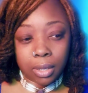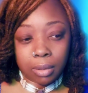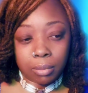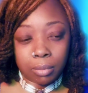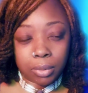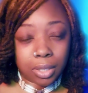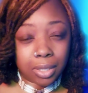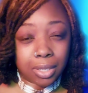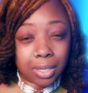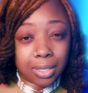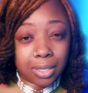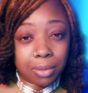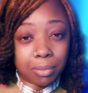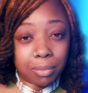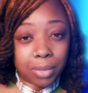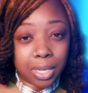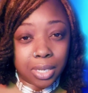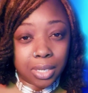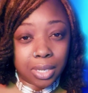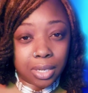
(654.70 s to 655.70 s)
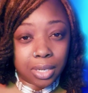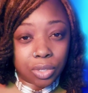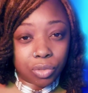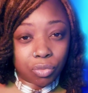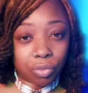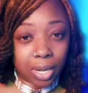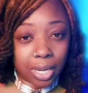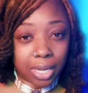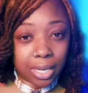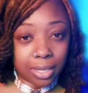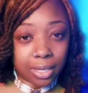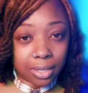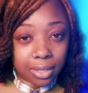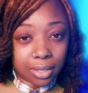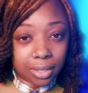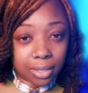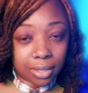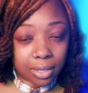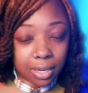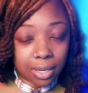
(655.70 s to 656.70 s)
But that doesn't mean that it's right,
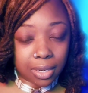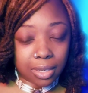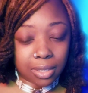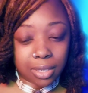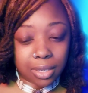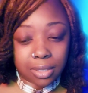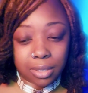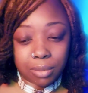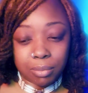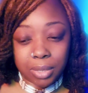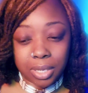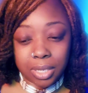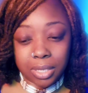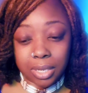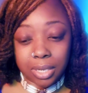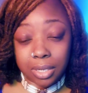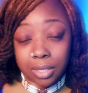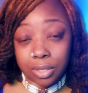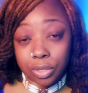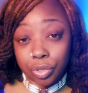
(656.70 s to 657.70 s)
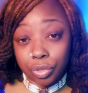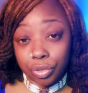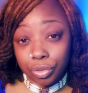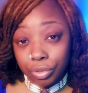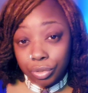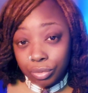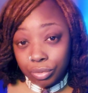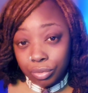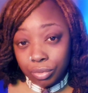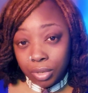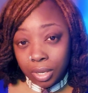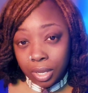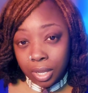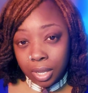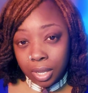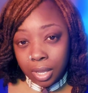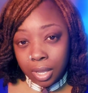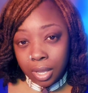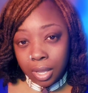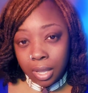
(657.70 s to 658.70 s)
and it doesn't mean that it's true.
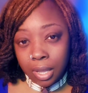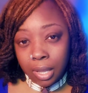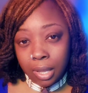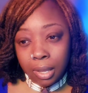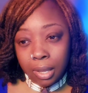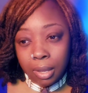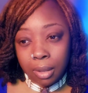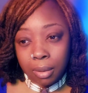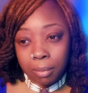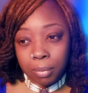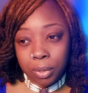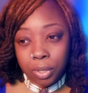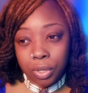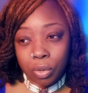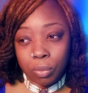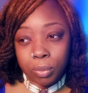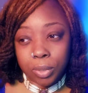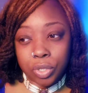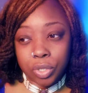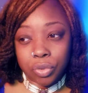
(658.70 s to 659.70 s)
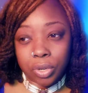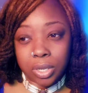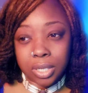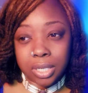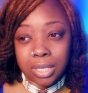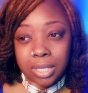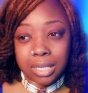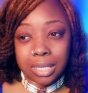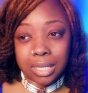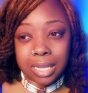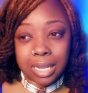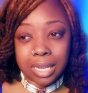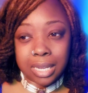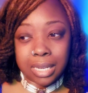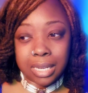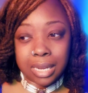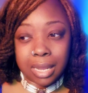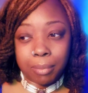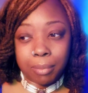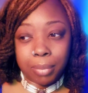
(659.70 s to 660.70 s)
But you'll be tricked
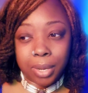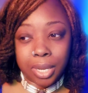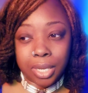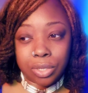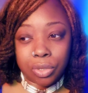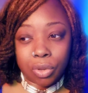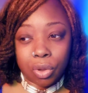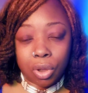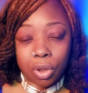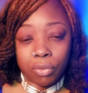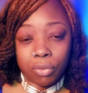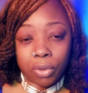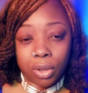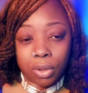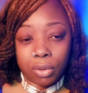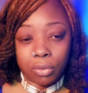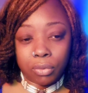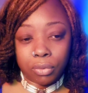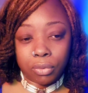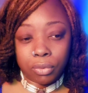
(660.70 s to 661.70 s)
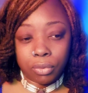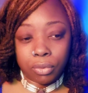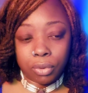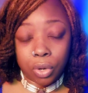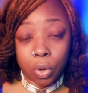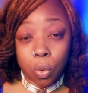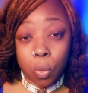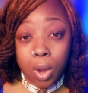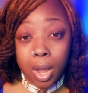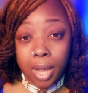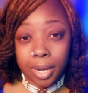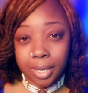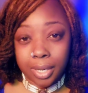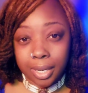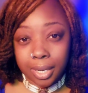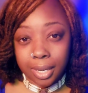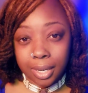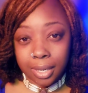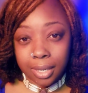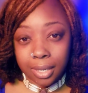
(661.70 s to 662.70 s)
thinking that based off of
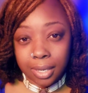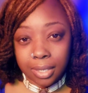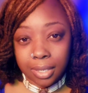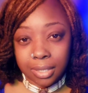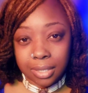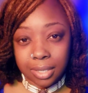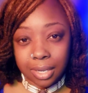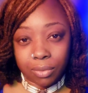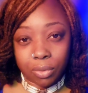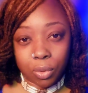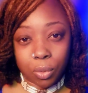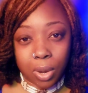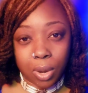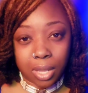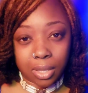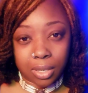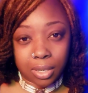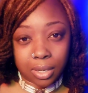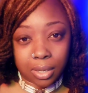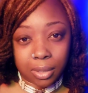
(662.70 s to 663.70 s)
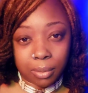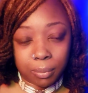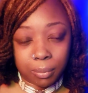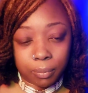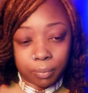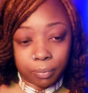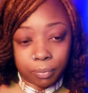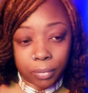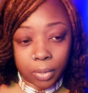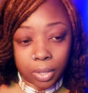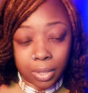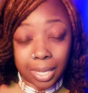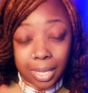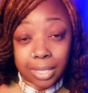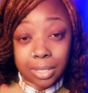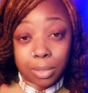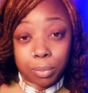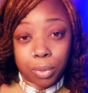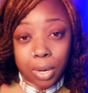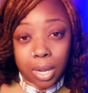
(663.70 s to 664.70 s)
quantity instead of quality.
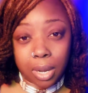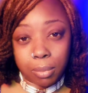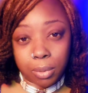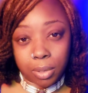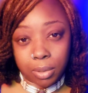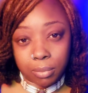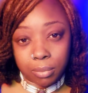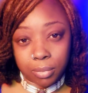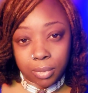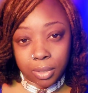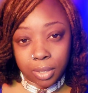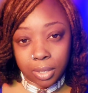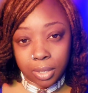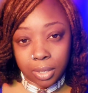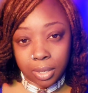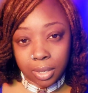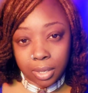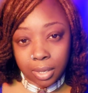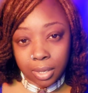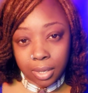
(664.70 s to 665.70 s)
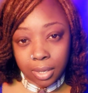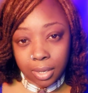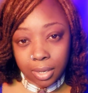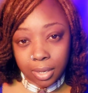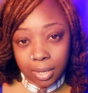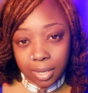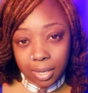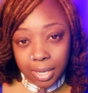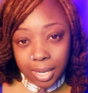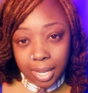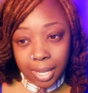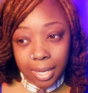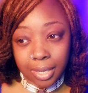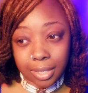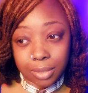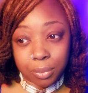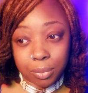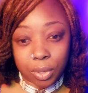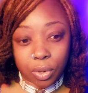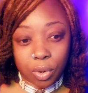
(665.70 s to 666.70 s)
That's a problem. And that
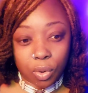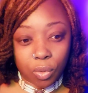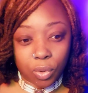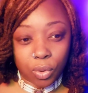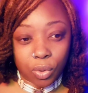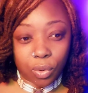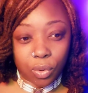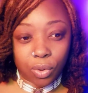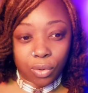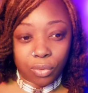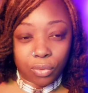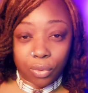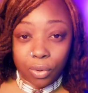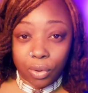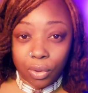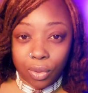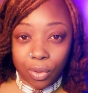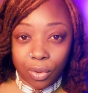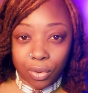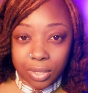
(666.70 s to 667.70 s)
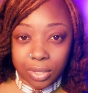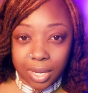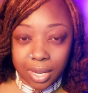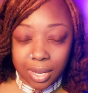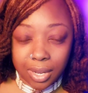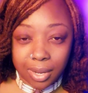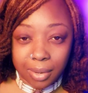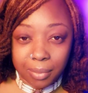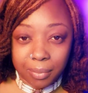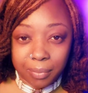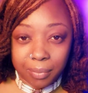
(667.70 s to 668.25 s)
has been going on for a long time.